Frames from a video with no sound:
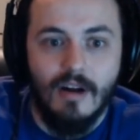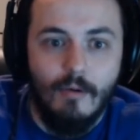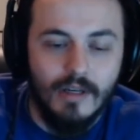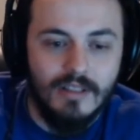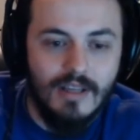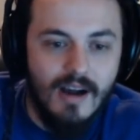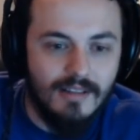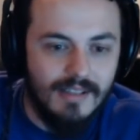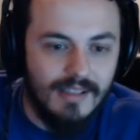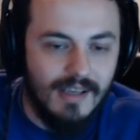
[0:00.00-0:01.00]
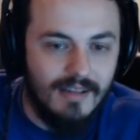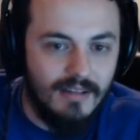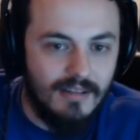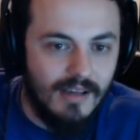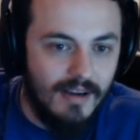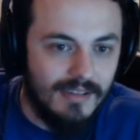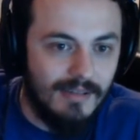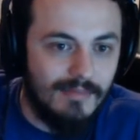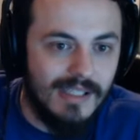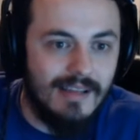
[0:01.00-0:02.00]
I want to talk
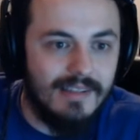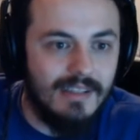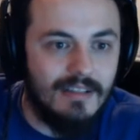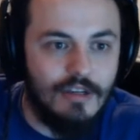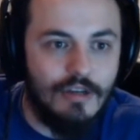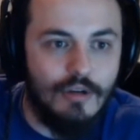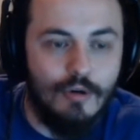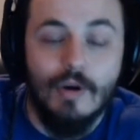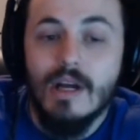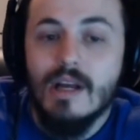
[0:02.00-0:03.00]
some sense into